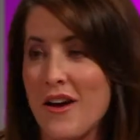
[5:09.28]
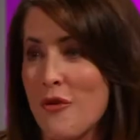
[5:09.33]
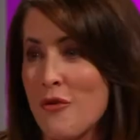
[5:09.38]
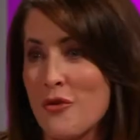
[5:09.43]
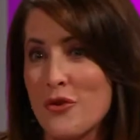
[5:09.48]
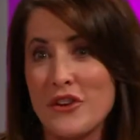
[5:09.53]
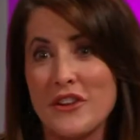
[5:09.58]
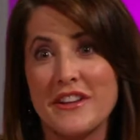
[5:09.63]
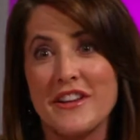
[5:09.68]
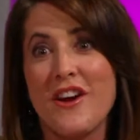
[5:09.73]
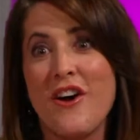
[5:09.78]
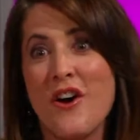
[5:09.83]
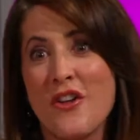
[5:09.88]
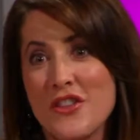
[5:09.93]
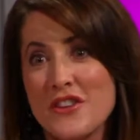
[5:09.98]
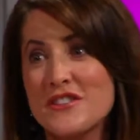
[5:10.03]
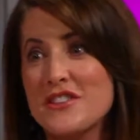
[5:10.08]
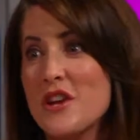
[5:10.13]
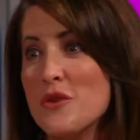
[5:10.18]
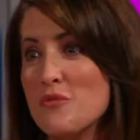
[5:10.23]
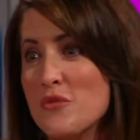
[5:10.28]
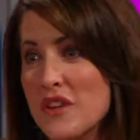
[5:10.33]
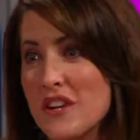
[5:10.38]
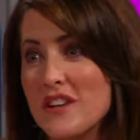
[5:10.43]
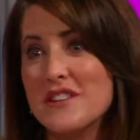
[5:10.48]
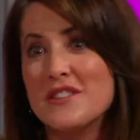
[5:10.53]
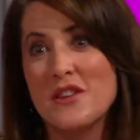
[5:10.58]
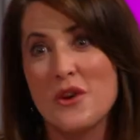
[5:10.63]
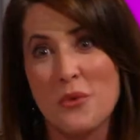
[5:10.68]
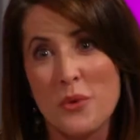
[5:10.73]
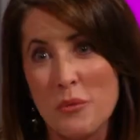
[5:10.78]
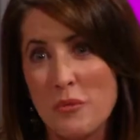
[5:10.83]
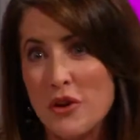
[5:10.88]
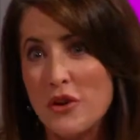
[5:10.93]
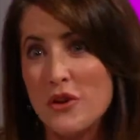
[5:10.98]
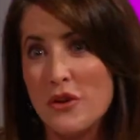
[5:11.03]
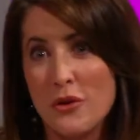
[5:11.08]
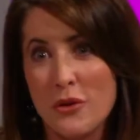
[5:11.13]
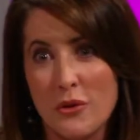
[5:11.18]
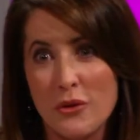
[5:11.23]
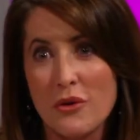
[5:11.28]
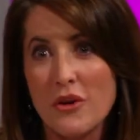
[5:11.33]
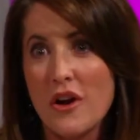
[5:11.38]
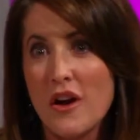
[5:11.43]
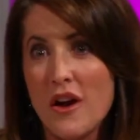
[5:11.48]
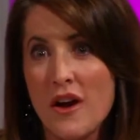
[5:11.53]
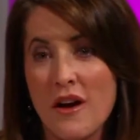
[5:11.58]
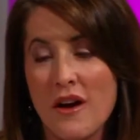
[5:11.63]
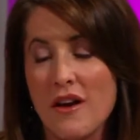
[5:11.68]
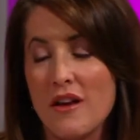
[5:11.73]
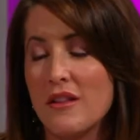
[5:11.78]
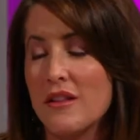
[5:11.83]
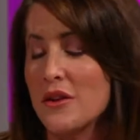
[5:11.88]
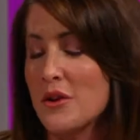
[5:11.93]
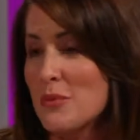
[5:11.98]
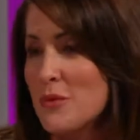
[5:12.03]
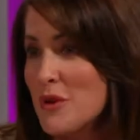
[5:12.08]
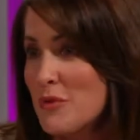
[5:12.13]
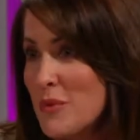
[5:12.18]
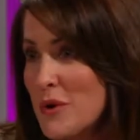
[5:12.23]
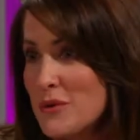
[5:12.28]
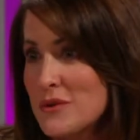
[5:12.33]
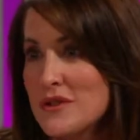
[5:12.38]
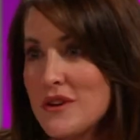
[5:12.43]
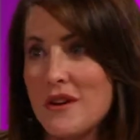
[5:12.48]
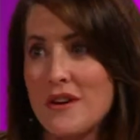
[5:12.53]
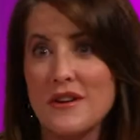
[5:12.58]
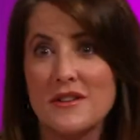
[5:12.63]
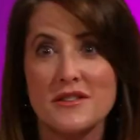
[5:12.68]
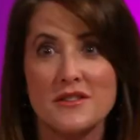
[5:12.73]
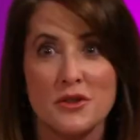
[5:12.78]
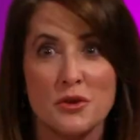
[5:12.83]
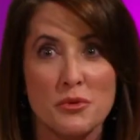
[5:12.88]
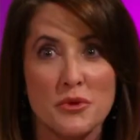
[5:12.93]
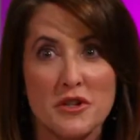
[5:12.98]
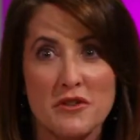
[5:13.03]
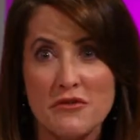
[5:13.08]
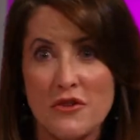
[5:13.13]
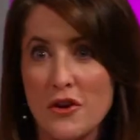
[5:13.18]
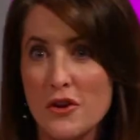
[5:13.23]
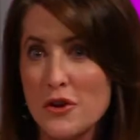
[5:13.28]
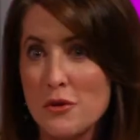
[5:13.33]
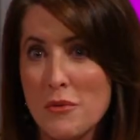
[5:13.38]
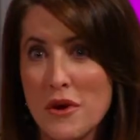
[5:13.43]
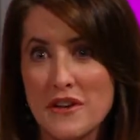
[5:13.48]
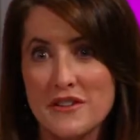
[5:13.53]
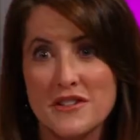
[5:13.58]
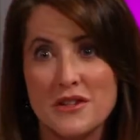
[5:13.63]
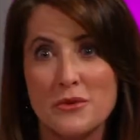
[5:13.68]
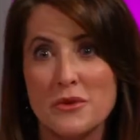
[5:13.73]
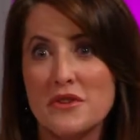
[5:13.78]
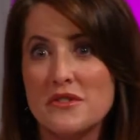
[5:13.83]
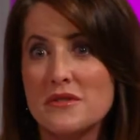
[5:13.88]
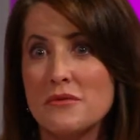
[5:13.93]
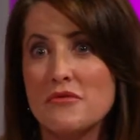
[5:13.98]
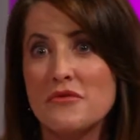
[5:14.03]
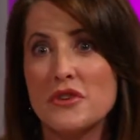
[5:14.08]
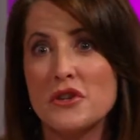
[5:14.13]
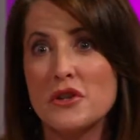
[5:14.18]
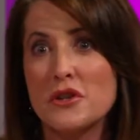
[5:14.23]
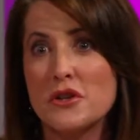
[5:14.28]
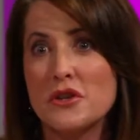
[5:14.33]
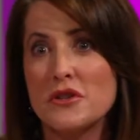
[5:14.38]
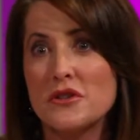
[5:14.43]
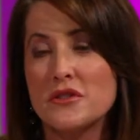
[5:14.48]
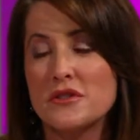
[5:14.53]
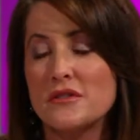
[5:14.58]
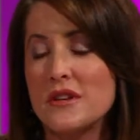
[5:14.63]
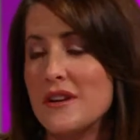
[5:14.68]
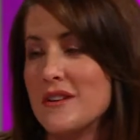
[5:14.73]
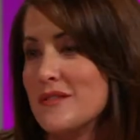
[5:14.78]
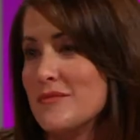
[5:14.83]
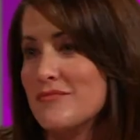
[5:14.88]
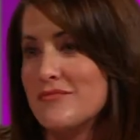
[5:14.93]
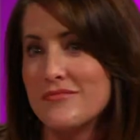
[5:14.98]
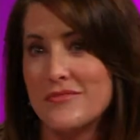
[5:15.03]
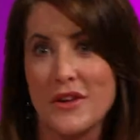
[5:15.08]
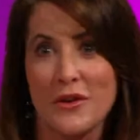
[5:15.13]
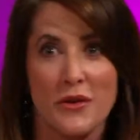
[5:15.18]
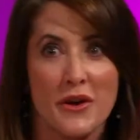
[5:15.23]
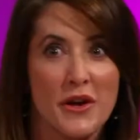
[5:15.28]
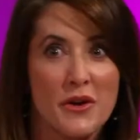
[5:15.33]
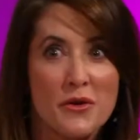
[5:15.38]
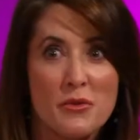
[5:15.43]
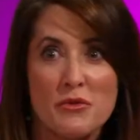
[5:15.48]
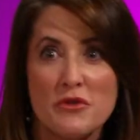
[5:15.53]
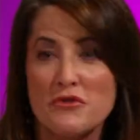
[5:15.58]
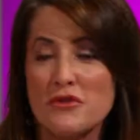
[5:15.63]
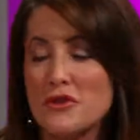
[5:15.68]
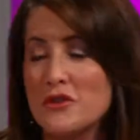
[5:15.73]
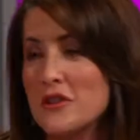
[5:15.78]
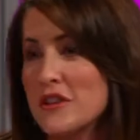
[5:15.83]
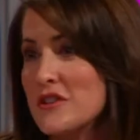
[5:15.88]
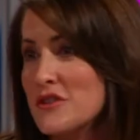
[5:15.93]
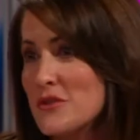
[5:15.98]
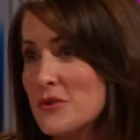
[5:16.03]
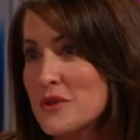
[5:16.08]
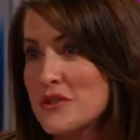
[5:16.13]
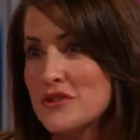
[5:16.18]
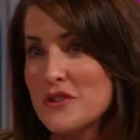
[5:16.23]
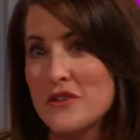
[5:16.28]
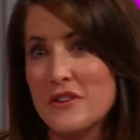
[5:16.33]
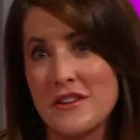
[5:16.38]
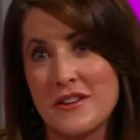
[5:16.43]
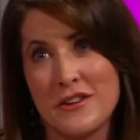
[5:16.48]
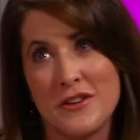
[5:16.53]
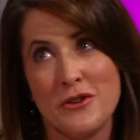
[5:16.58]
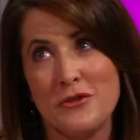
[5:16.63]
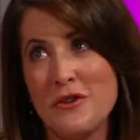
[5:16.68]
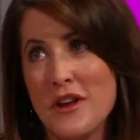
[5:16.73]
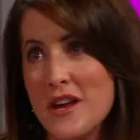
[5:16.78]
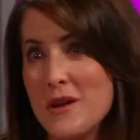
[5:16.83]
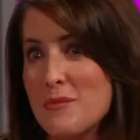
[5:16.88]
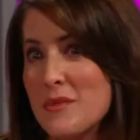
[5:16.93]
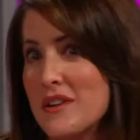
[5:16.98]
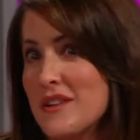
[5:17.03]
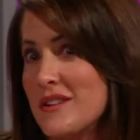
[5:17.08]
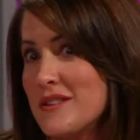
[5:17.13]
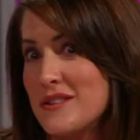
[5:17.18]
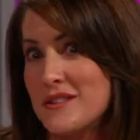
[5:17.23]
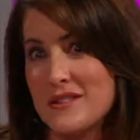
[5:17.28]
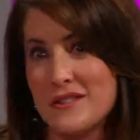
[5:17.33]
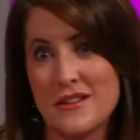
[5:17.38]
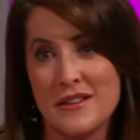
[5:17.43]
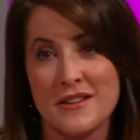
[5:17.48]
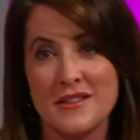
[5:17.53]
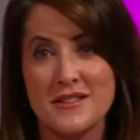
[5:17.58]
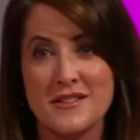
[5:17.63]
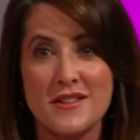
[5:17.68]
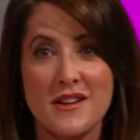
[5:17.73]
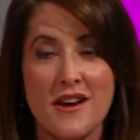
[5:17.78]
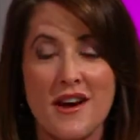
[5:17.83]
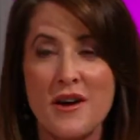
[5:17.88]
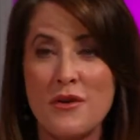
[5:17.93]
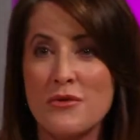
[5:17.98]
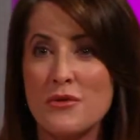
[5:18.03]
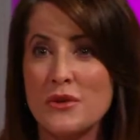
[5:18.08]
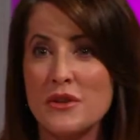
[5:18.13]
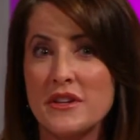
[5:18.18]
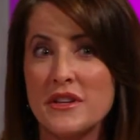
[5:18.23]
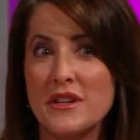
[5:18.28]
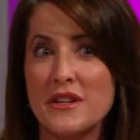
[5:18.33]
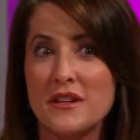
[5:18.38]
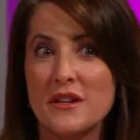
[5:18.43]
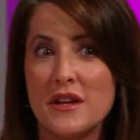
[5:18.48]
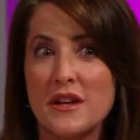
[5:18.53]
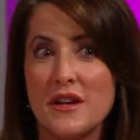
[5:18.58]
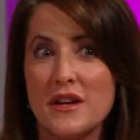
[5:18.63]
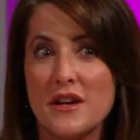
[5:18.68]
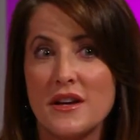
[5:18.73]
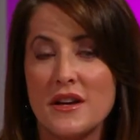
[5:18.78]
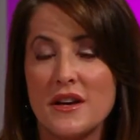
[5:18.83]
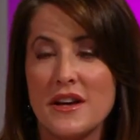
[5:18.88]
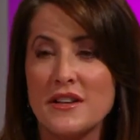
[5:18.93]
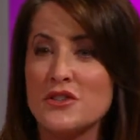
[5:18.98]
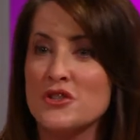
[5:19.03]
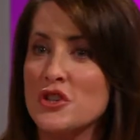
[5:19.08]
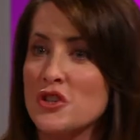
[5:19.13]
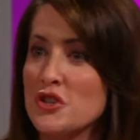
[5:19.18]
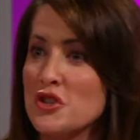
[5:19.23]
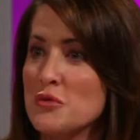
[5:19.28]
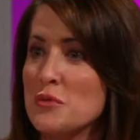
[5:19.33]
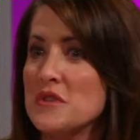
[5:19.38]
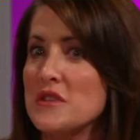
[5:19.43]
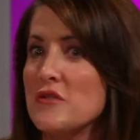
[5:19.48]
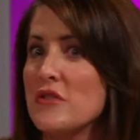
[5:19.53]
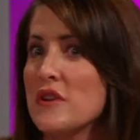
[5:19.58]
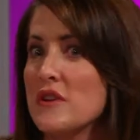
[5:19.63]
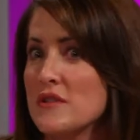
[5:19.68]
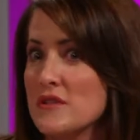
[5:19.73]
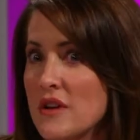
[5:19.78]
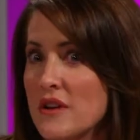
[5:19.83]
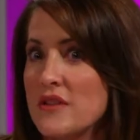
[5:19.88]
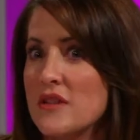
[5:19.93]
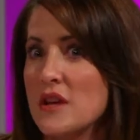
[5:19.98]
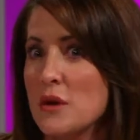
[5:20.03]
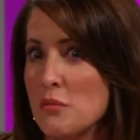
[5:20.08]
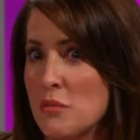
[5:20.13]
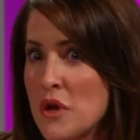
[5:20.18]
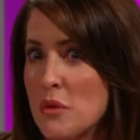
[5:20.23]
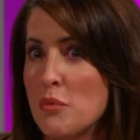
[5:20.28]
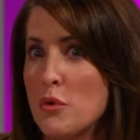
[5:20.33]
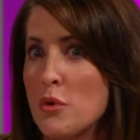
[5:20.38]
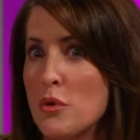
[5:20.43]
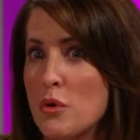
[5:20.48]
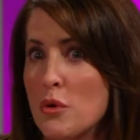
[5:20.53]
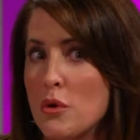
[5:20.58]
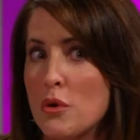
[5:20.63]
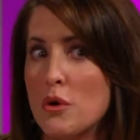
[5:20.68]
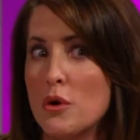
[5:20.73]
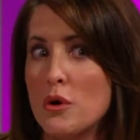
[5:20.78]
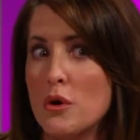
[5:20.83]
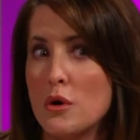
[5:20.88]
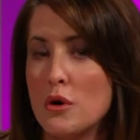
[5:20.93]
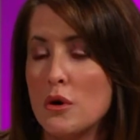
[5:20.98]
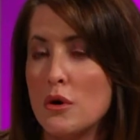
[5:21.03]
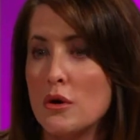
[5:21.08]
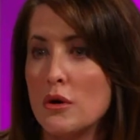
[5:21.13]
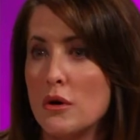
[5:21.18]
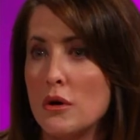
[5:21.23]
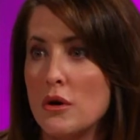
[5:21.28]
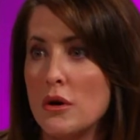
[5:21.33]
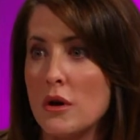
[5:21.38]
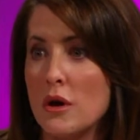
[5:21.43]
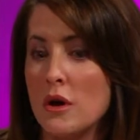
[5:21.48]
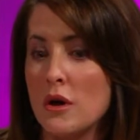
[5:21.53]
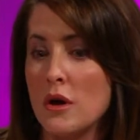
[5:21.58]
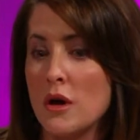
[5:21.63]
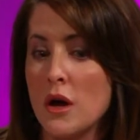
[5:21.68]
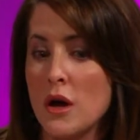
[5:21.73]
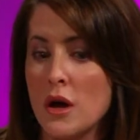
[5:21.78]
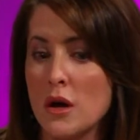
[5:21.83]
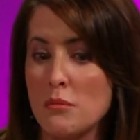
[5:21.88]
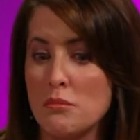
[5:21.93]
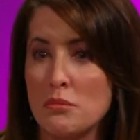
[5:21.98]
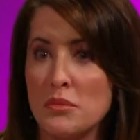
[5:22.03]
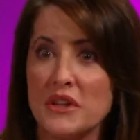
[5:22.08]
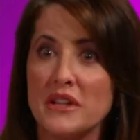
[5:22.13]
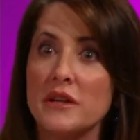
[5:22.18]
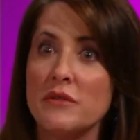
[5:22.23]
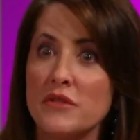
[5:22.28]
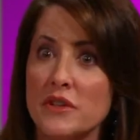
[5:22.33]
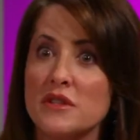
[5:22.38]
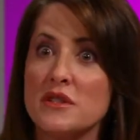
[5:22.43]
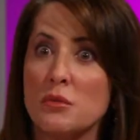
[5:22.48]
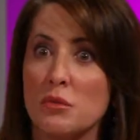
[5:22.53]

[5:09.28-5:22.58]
Really all the same things that women do. A little bit of Botox, a little bit of volumizing with some fillers, you know, hair removal, laser research, you name it. It's not really as gender specific as I think people believed it